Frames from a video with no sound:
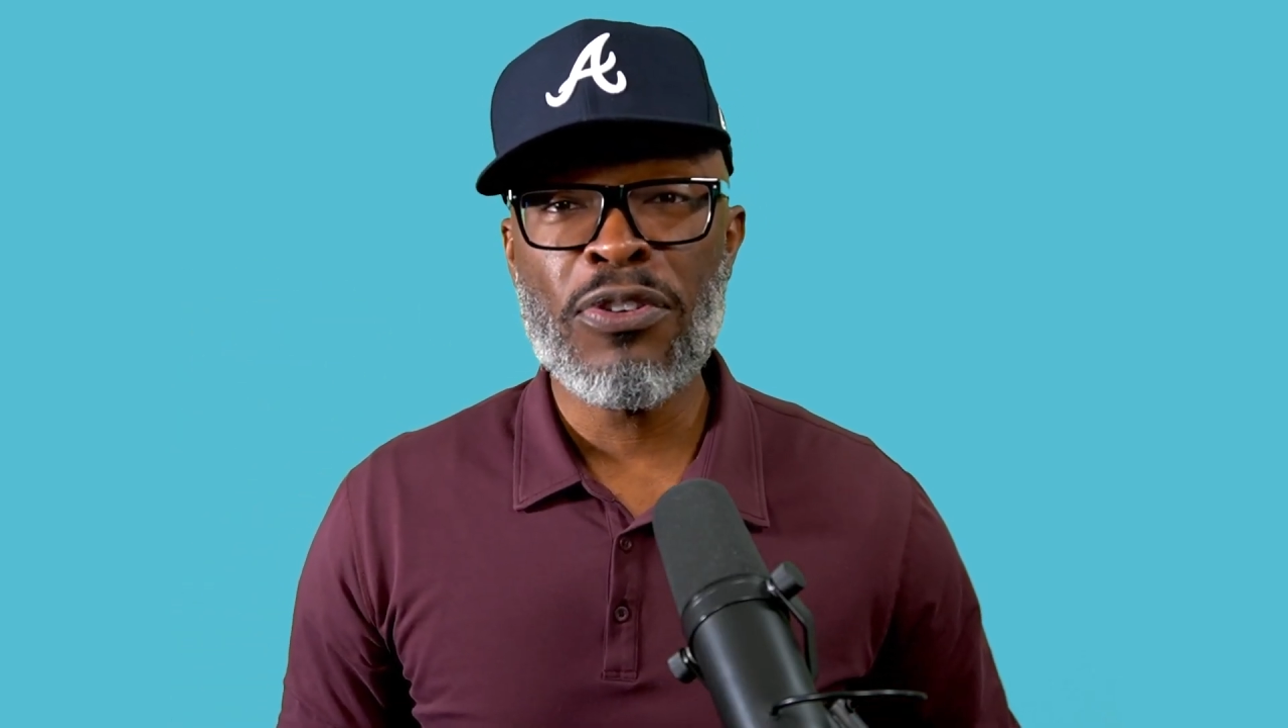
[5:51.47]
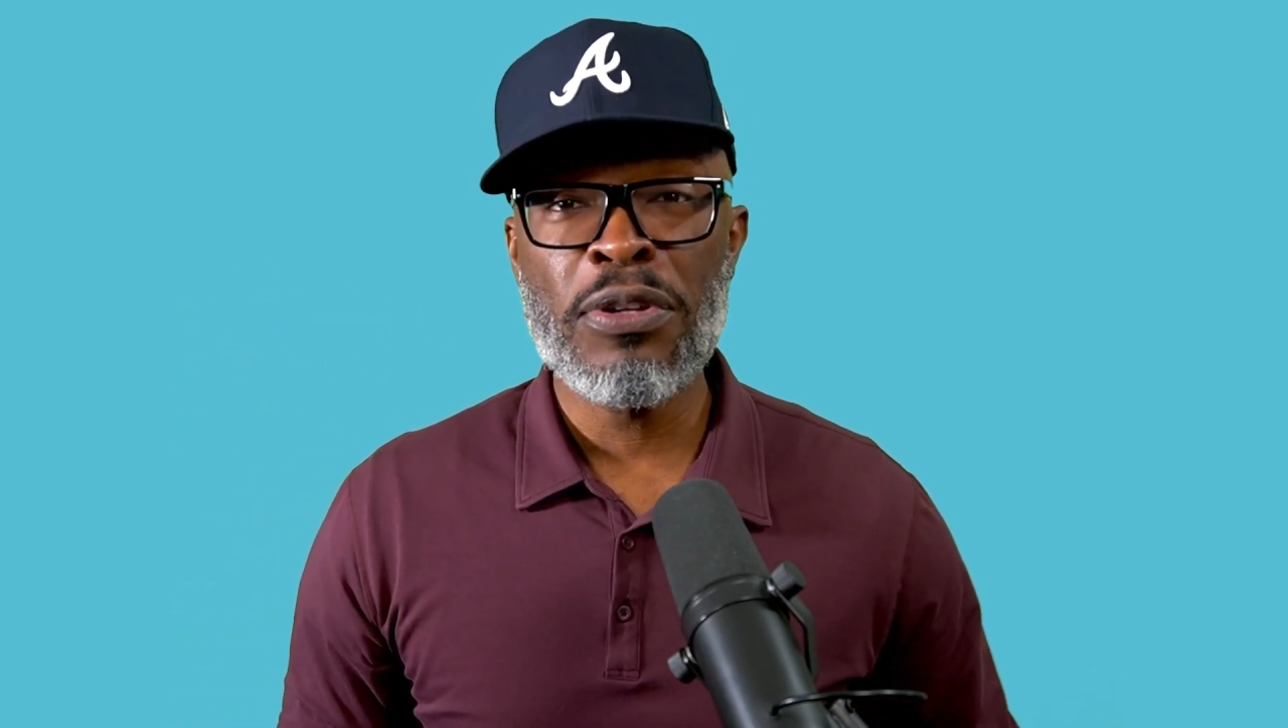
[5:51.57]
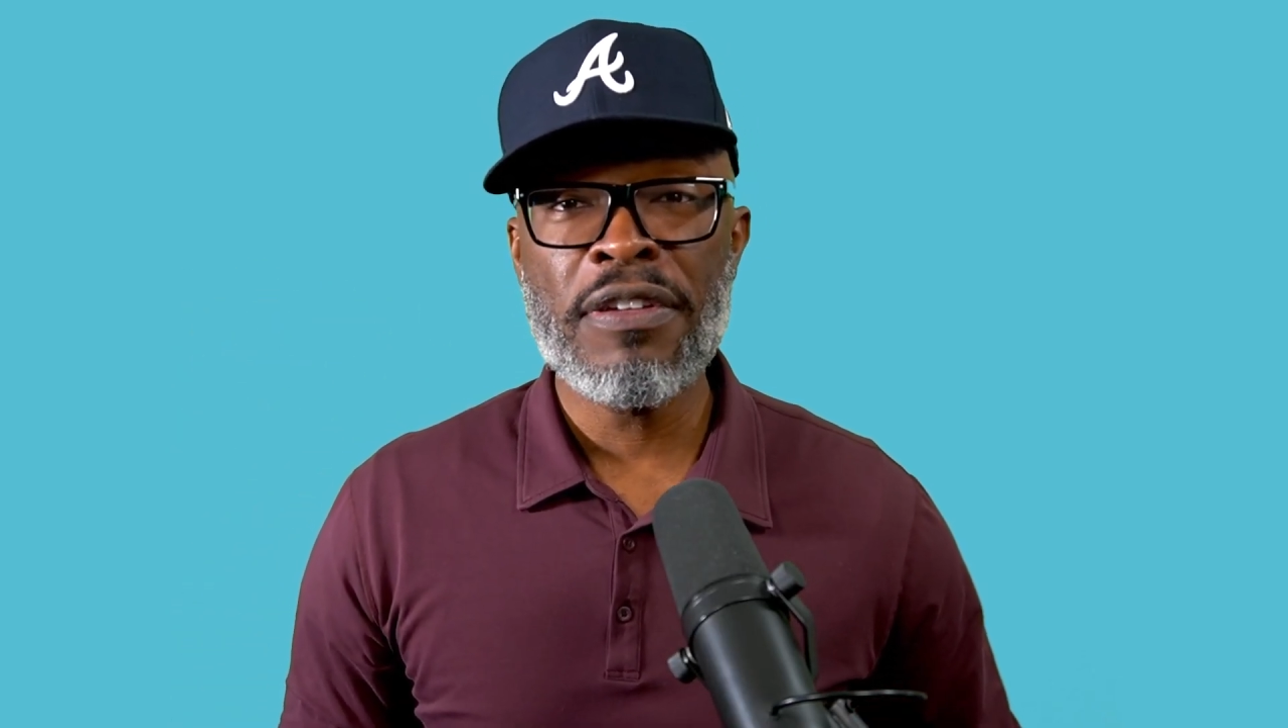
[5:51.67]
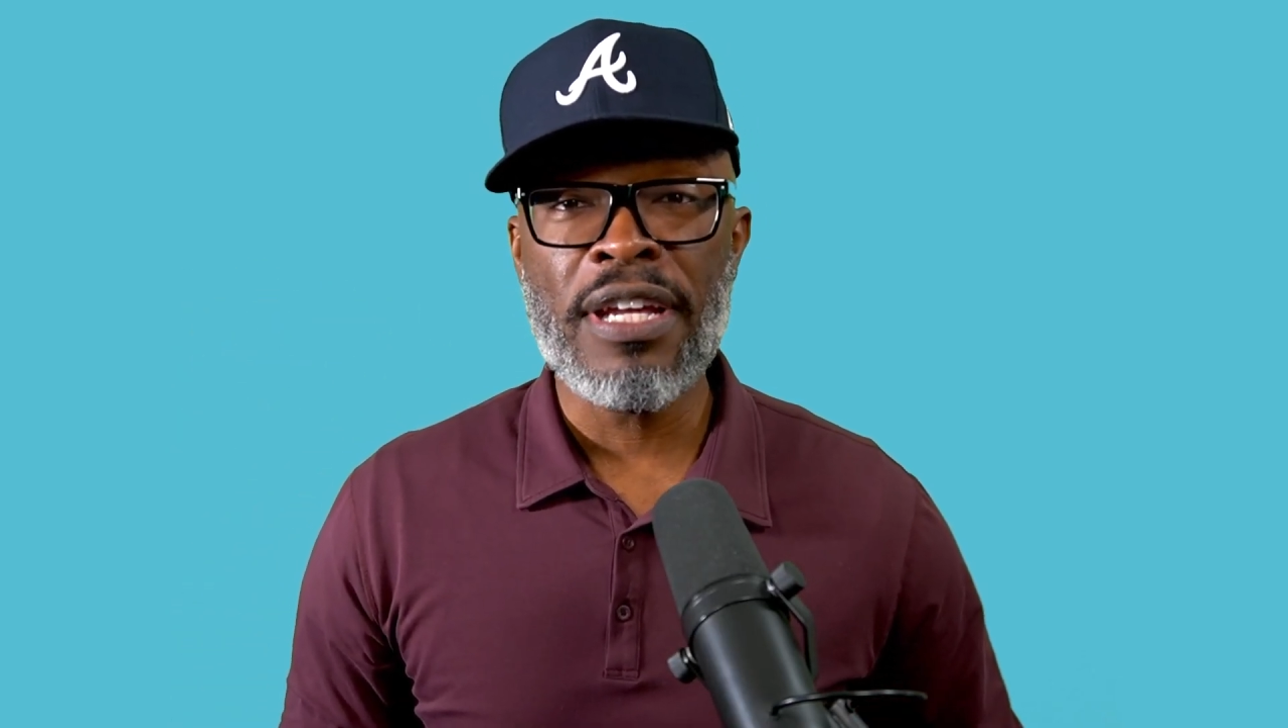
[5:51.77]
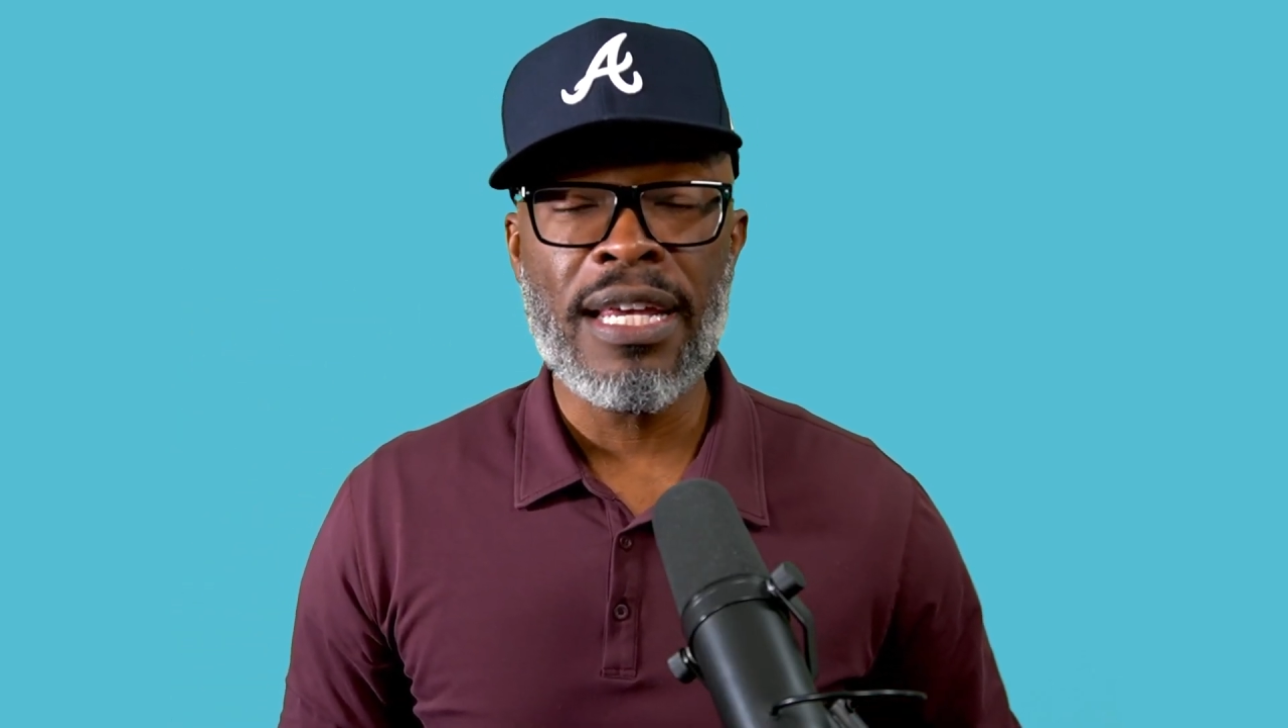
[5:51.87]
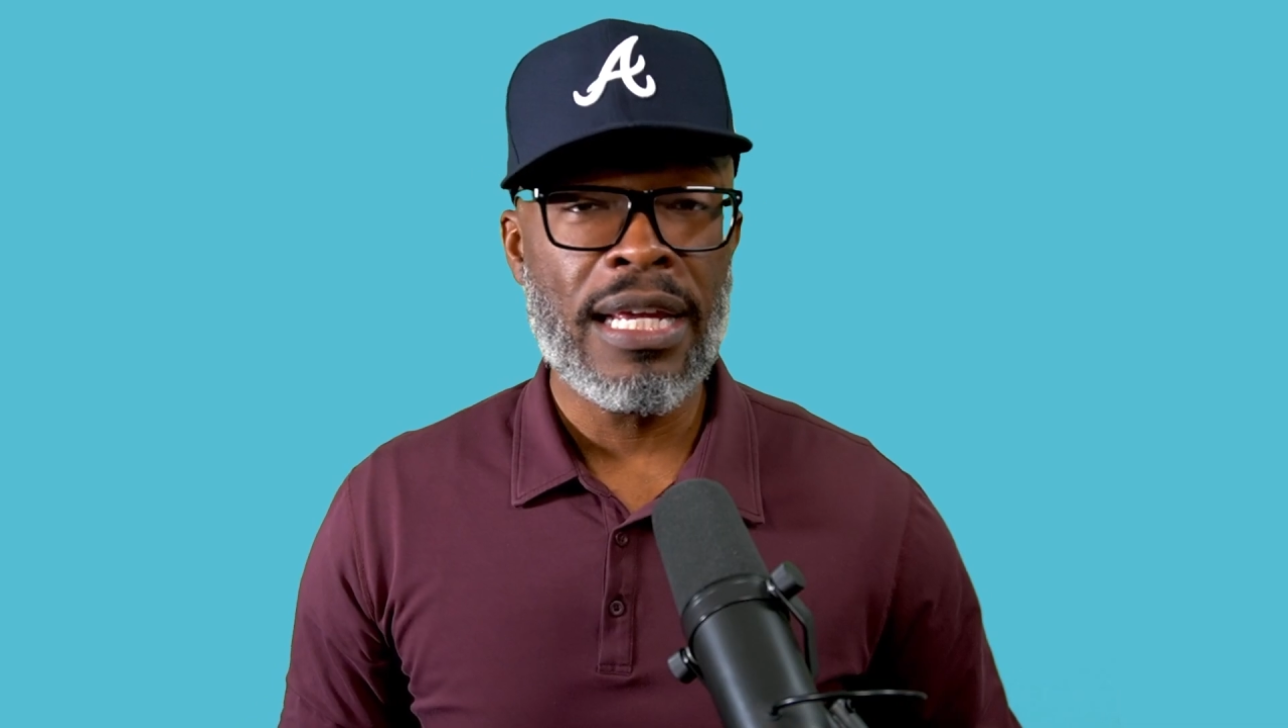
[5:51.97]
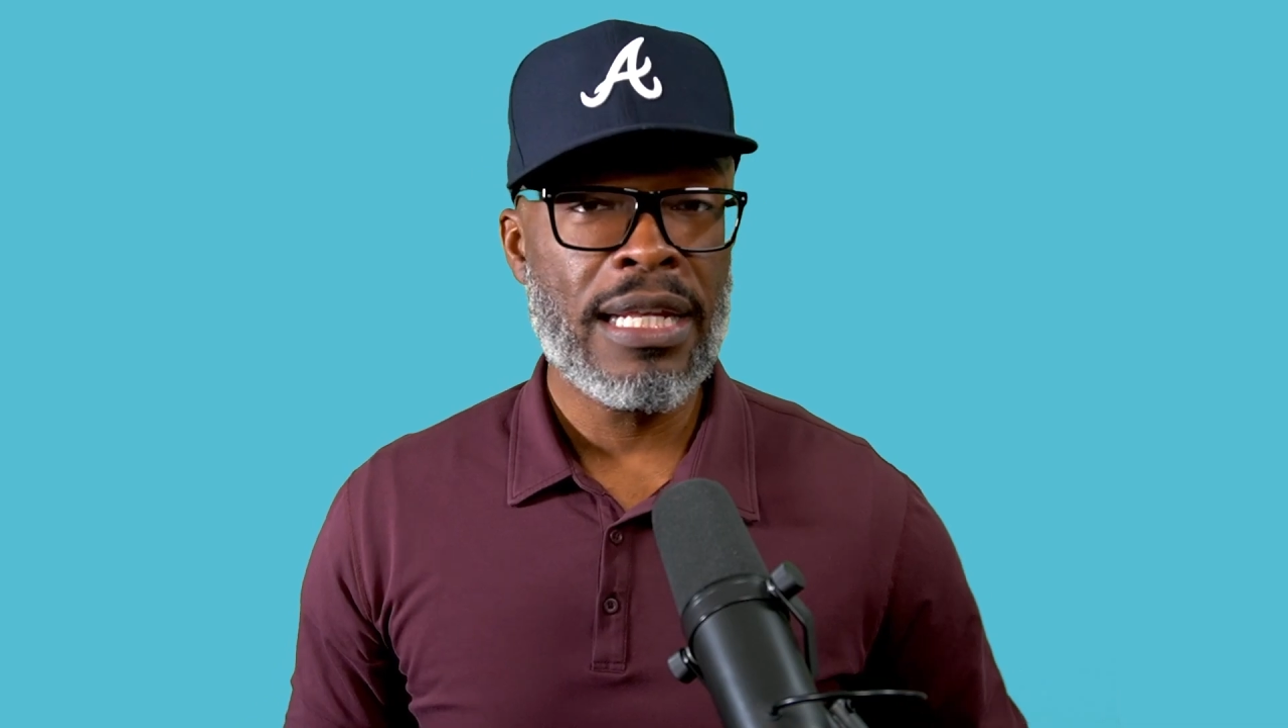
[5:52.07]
on the date,